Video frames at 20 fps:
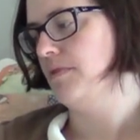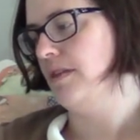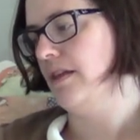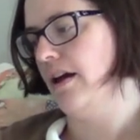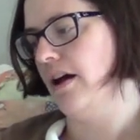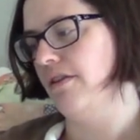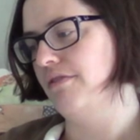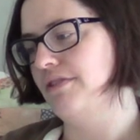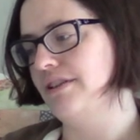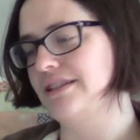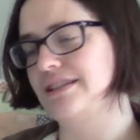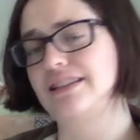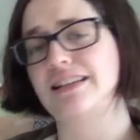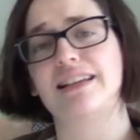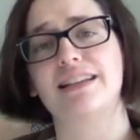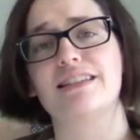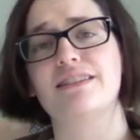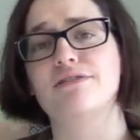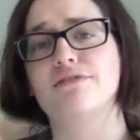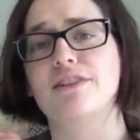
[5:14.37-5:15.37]
Obviously,
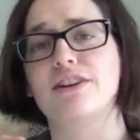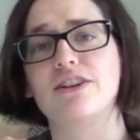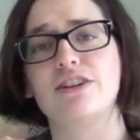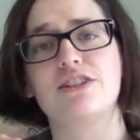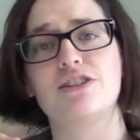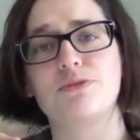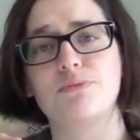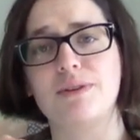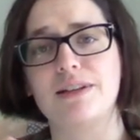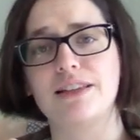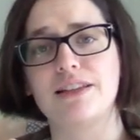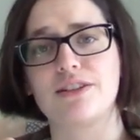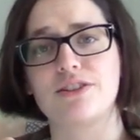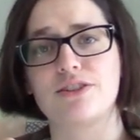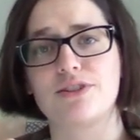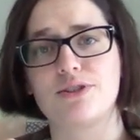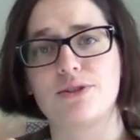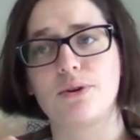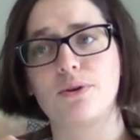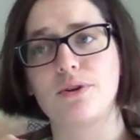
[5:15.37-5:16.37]
it's a very sweet little
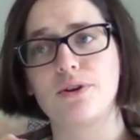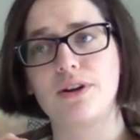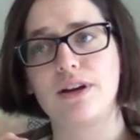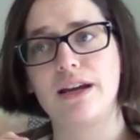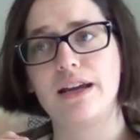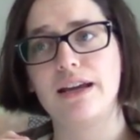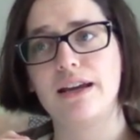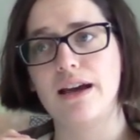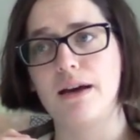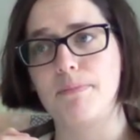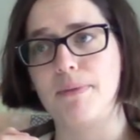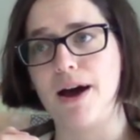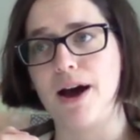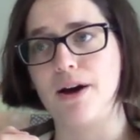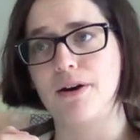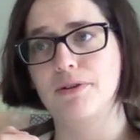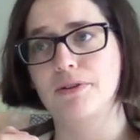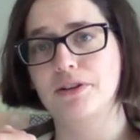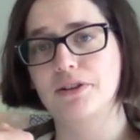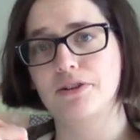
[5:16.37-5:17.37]
story
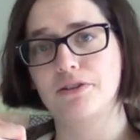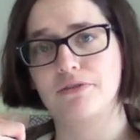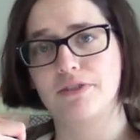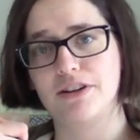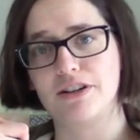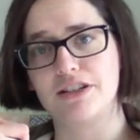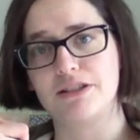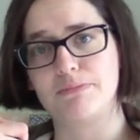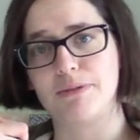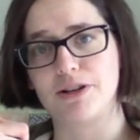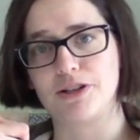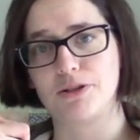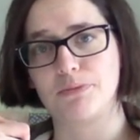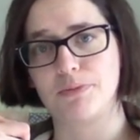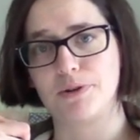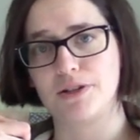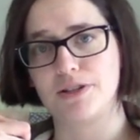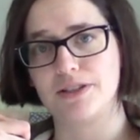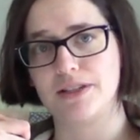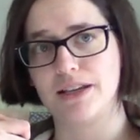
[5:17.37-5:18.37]
about you're a very special
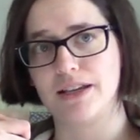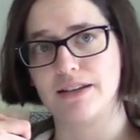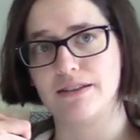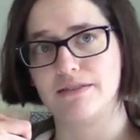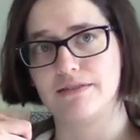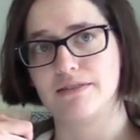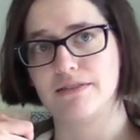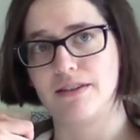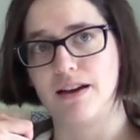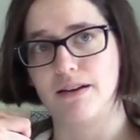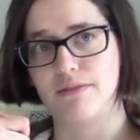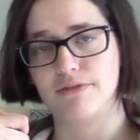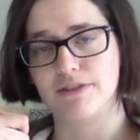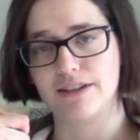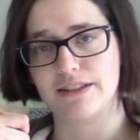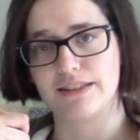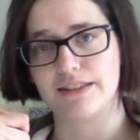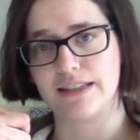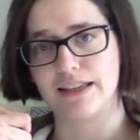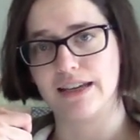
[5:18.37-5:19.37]
person,
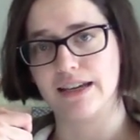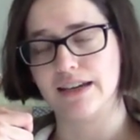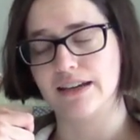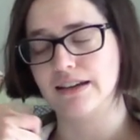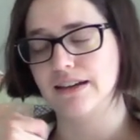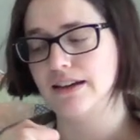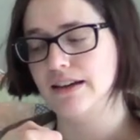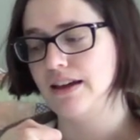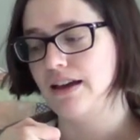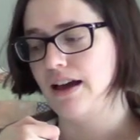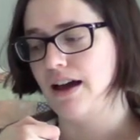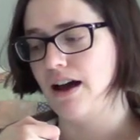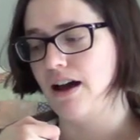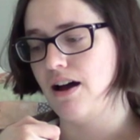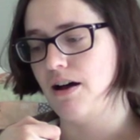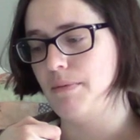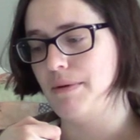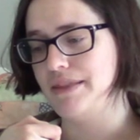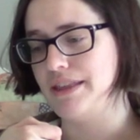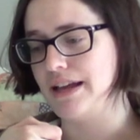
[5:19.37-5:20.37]
obviously.
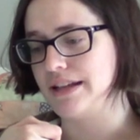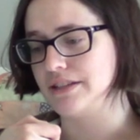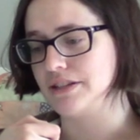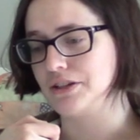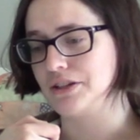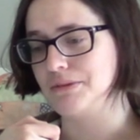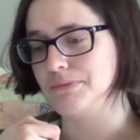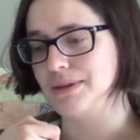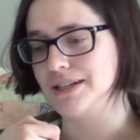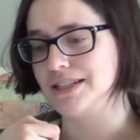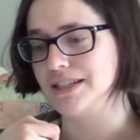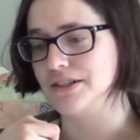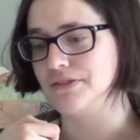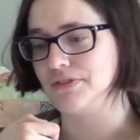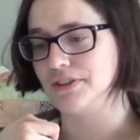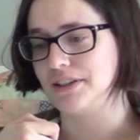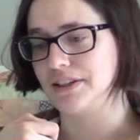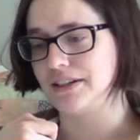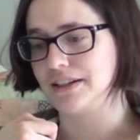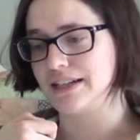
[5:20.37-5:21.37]
And that's a good message
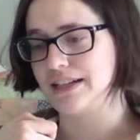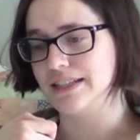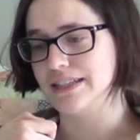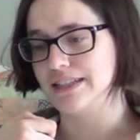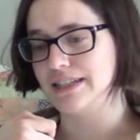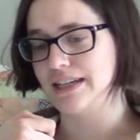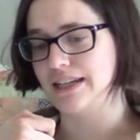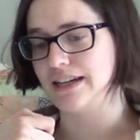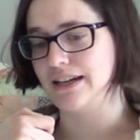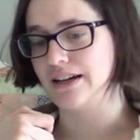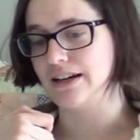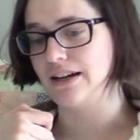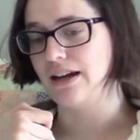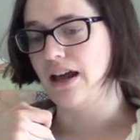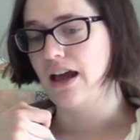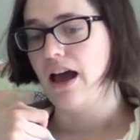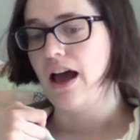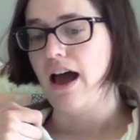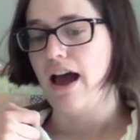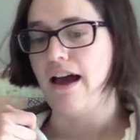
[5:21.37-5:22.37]
for little kids to hear.
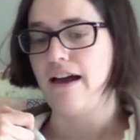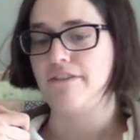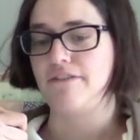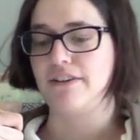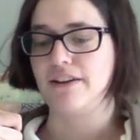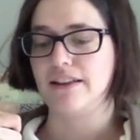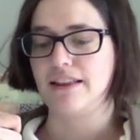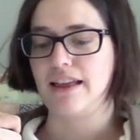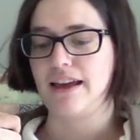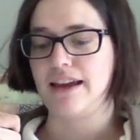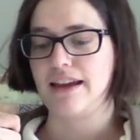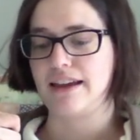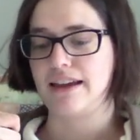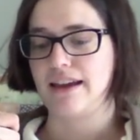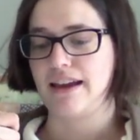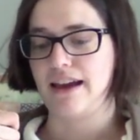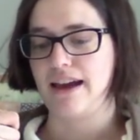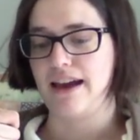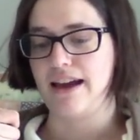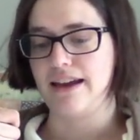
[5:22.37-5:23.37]
I feel like
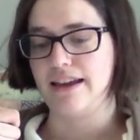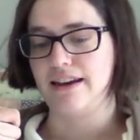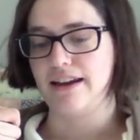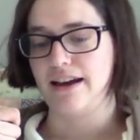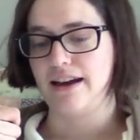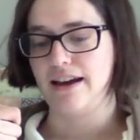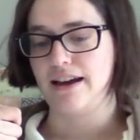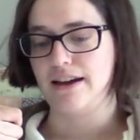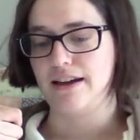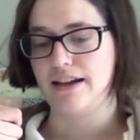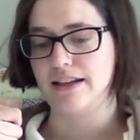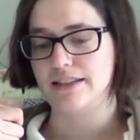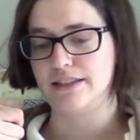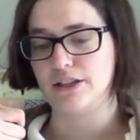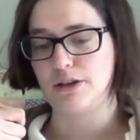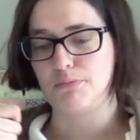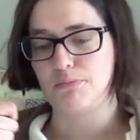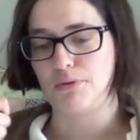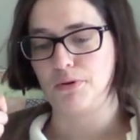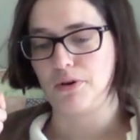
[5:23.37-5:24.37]
at
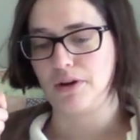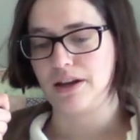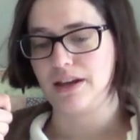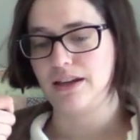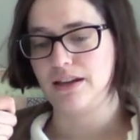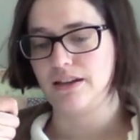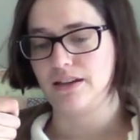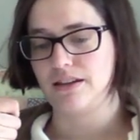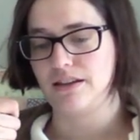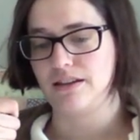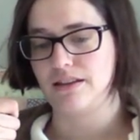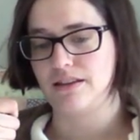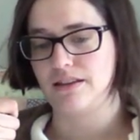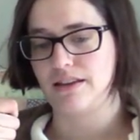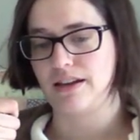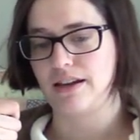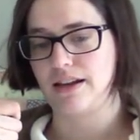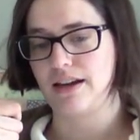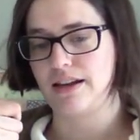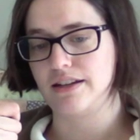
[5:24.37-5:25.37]
some point,
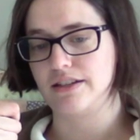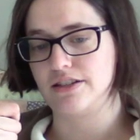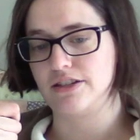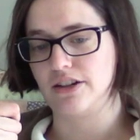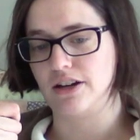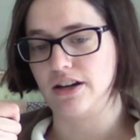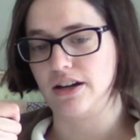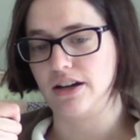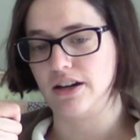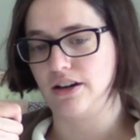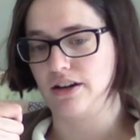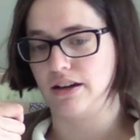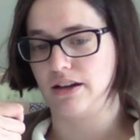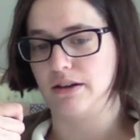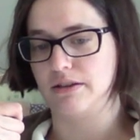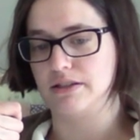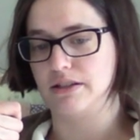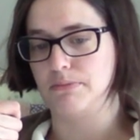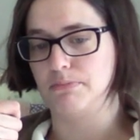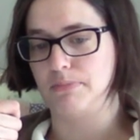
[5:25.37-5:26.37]
they got to start hearing
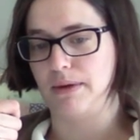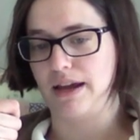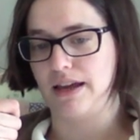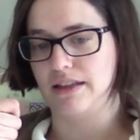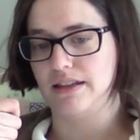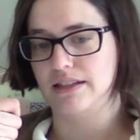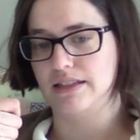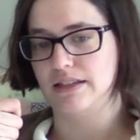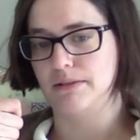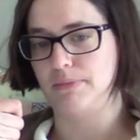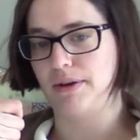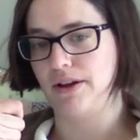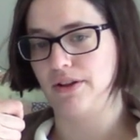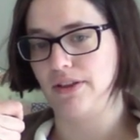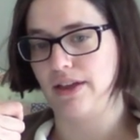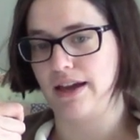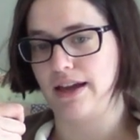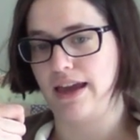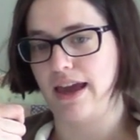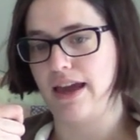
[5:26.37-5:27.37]
some balance about,
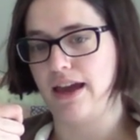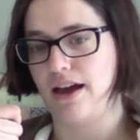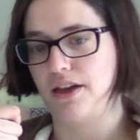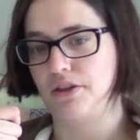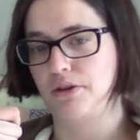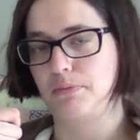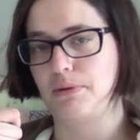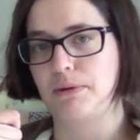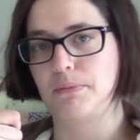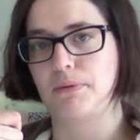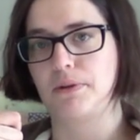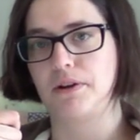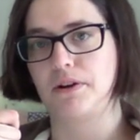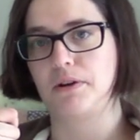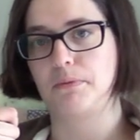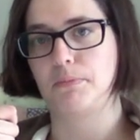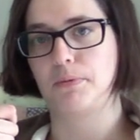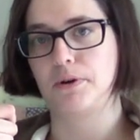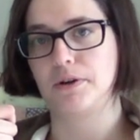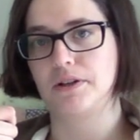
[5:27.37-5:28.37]
like, hey, other people are
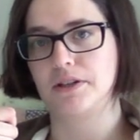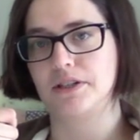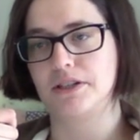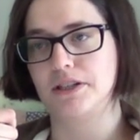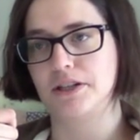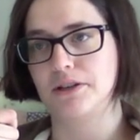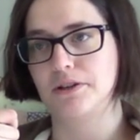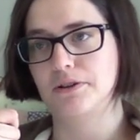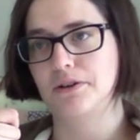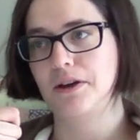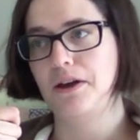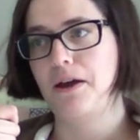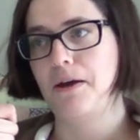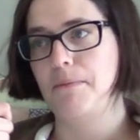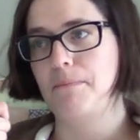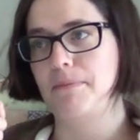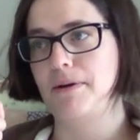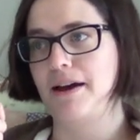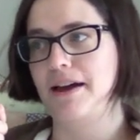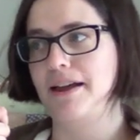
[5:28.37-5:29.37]
important too,
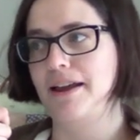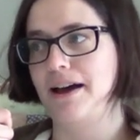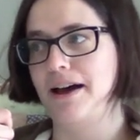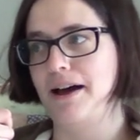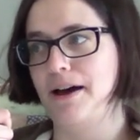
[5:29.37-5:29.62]
but